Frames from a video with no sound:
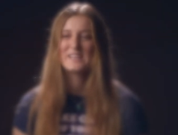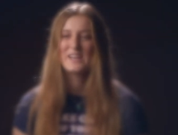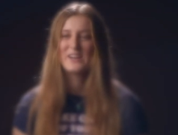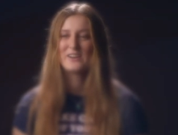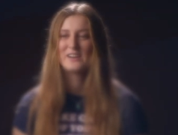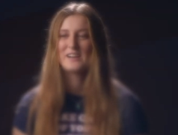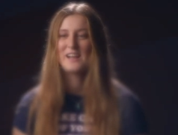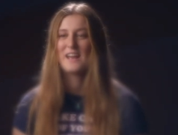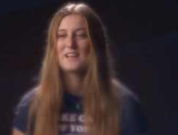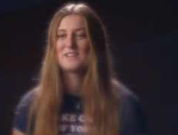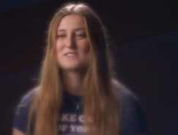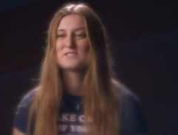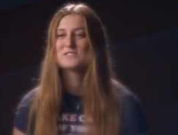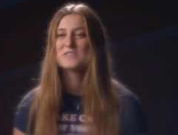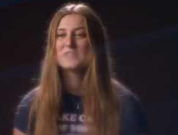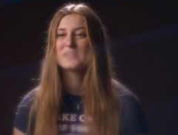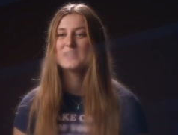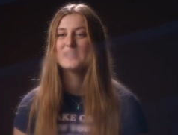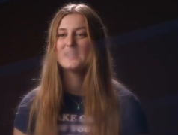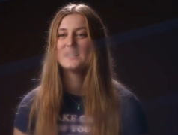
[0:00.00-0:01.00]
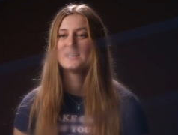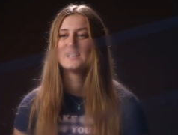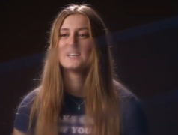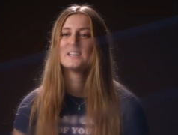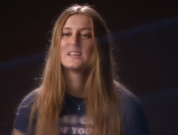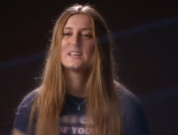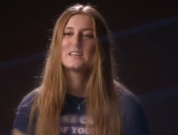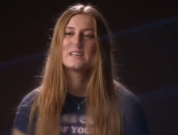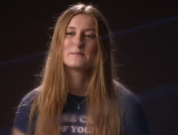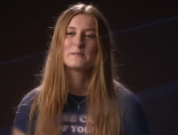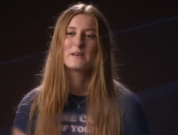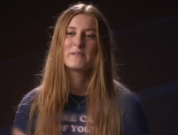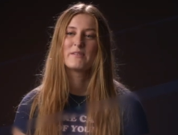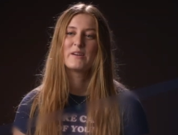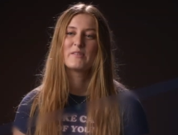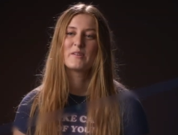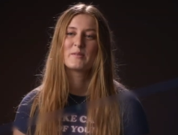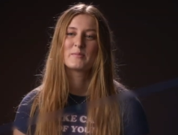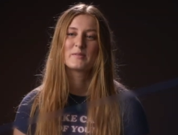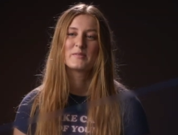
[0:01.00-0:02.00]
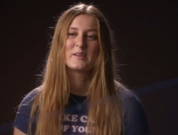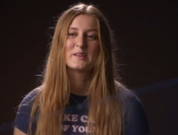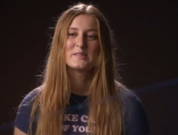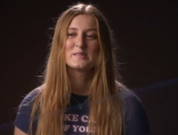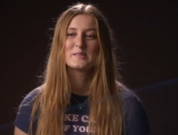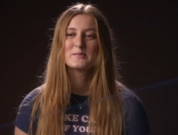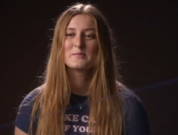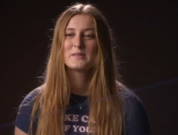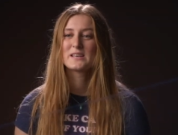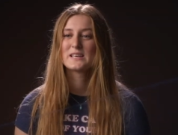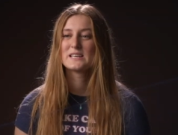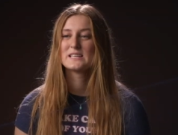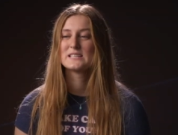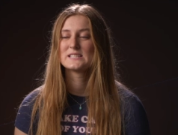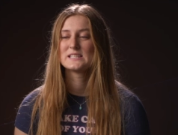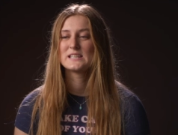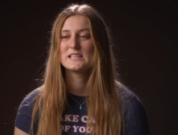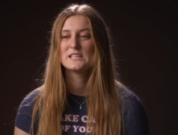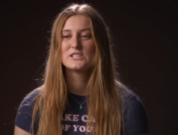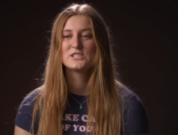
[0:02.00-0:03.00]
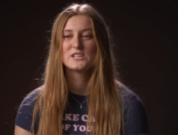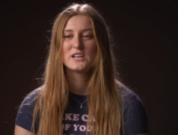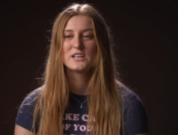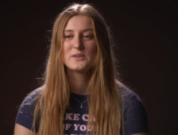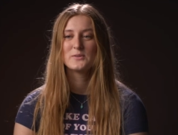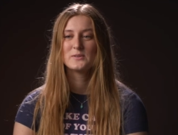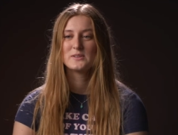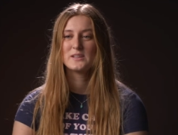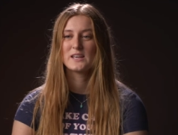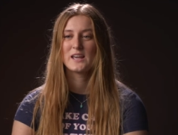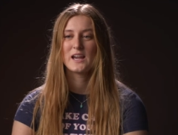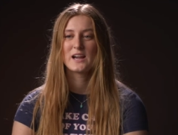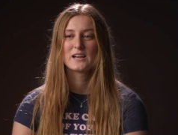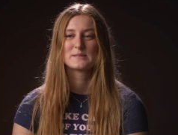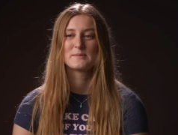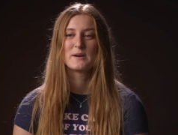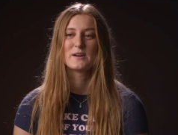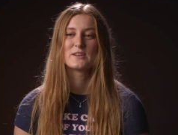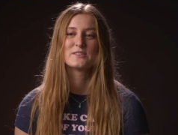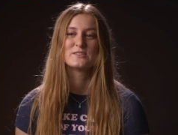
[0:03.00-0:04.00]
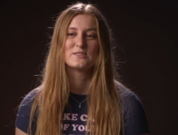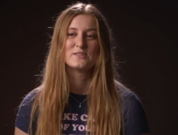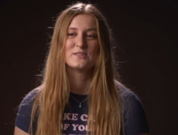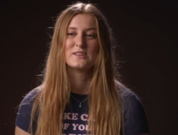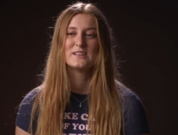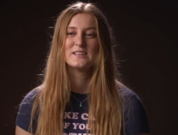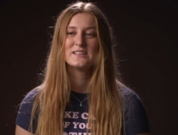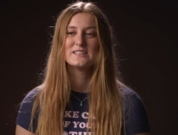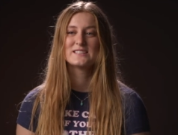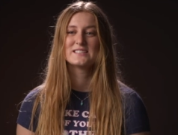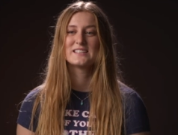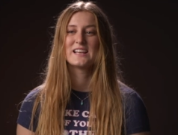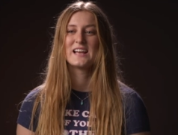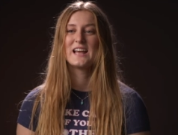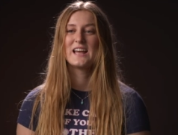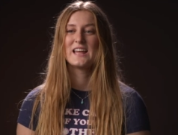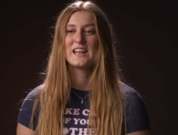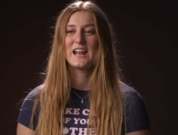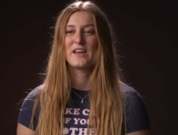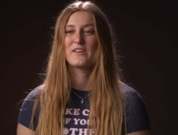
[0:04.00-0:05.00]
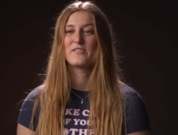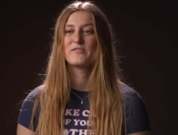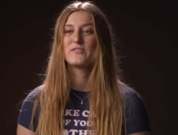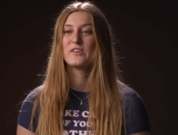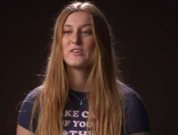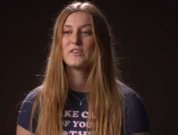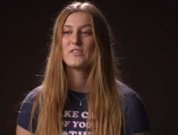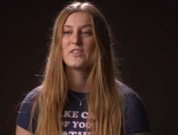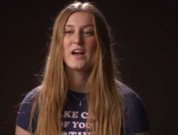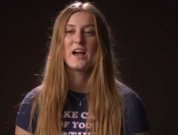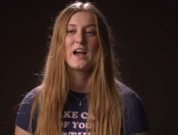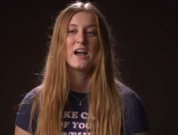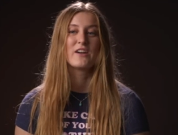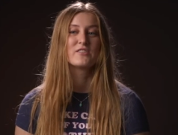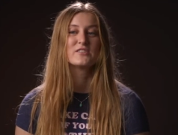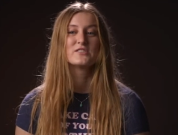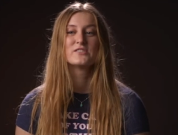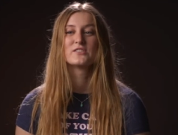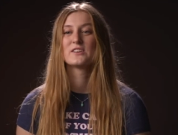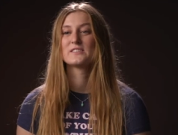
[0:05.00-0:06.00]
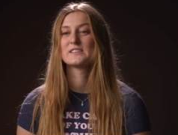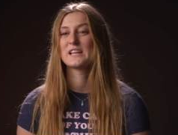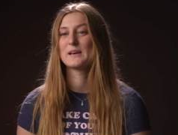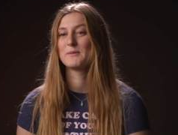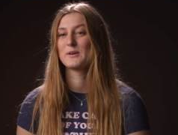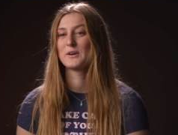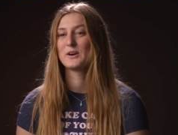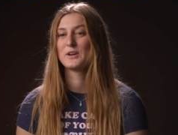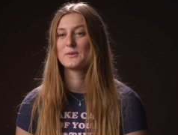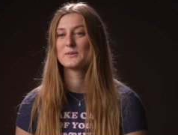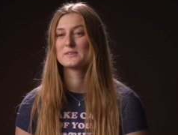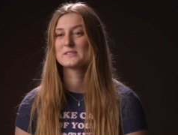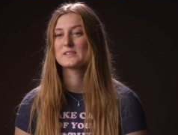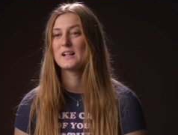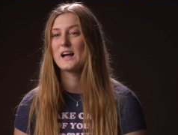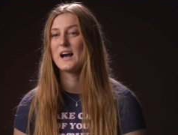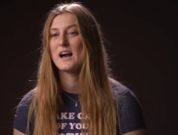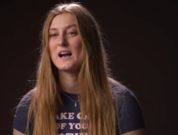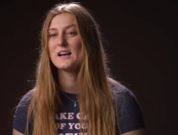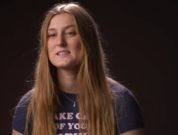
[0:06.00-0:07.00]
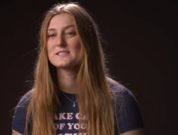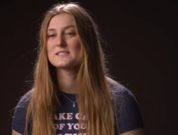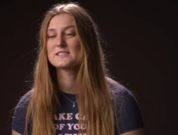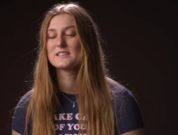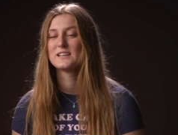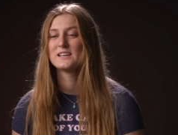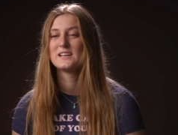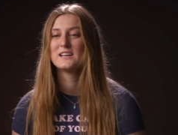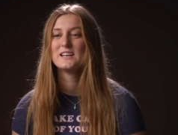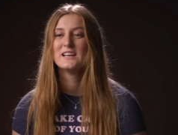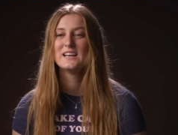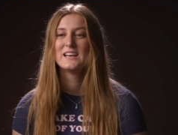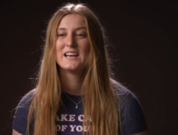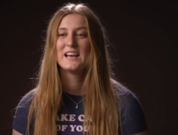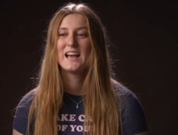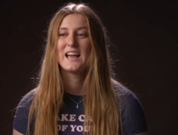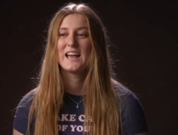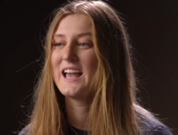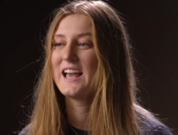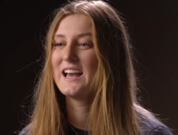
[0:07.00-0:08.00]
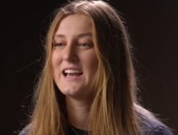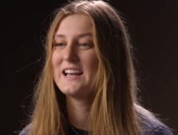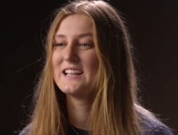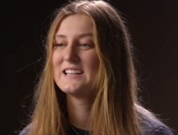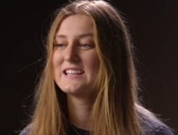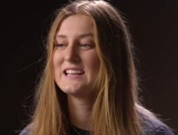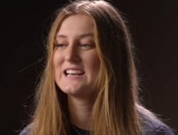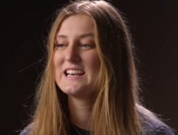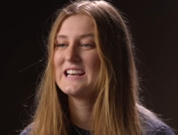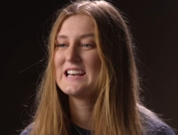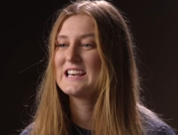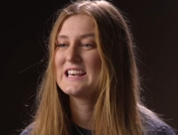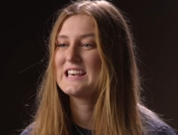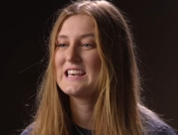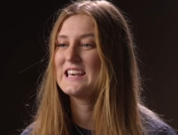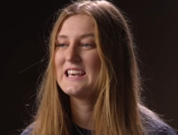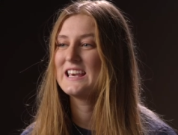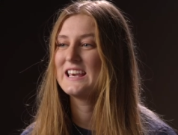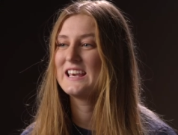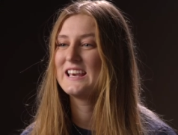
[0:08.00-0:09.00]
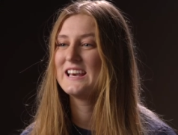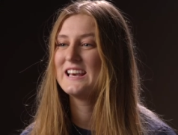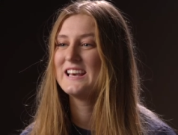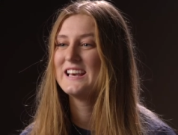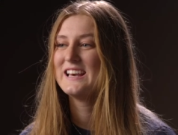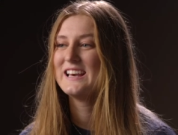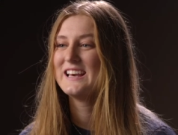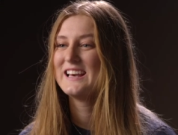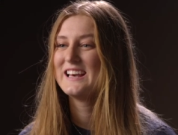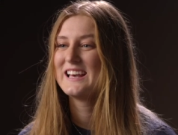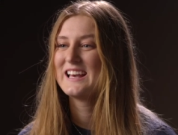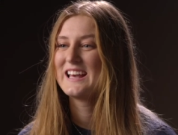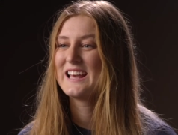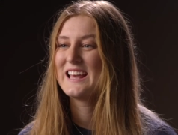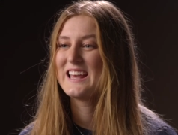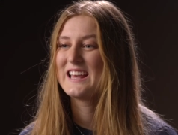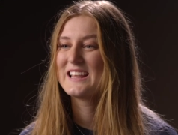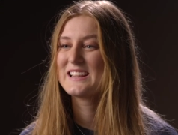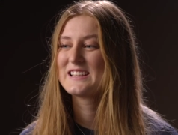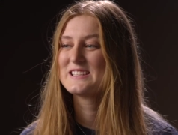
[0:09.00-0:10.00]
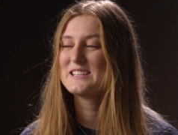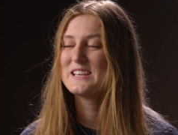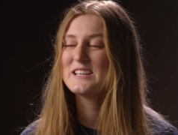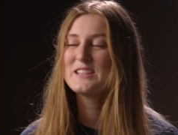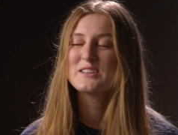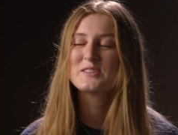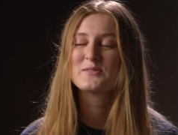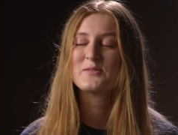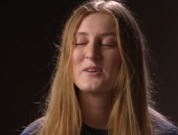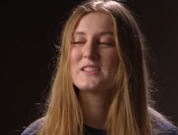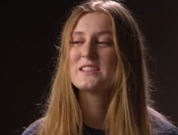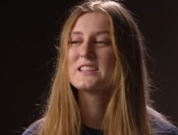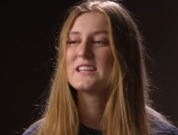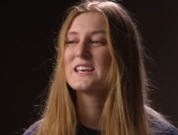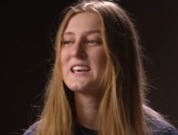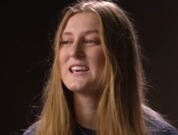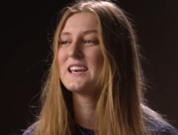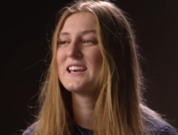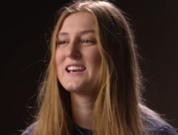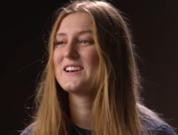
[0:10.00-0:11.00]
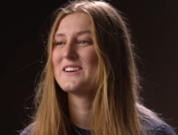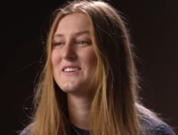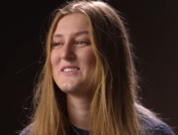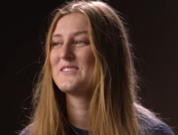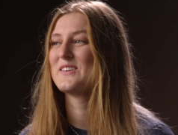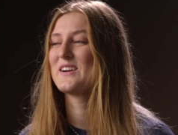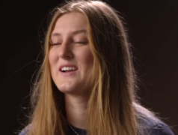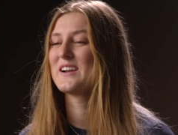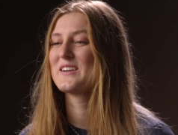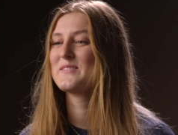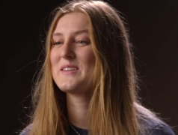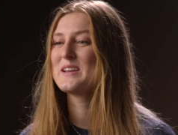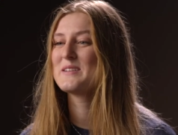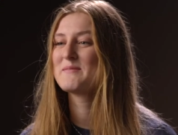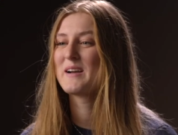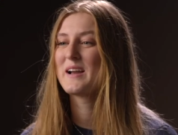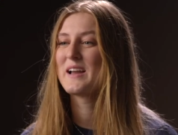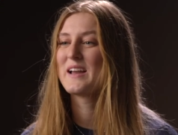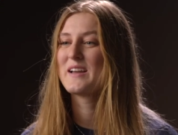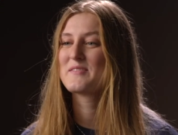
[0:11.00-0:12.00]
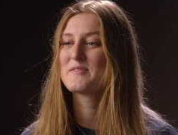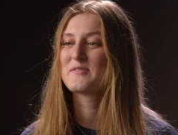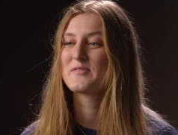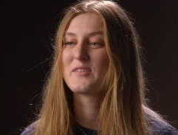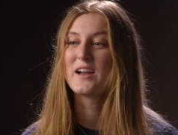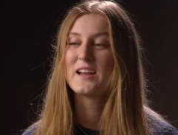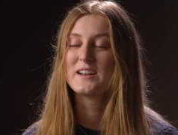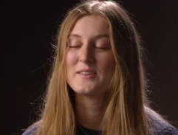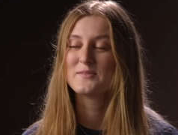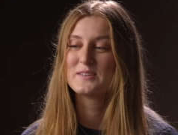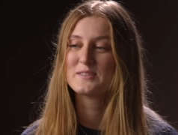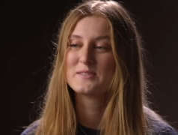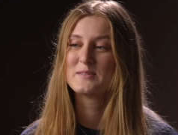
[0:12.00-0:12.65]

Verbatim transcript: Aaron Edgley. He's my favorite professor because he genuinely cares about his students, and I feel that every single time I go to his class. And he did this one thing where me and my friend went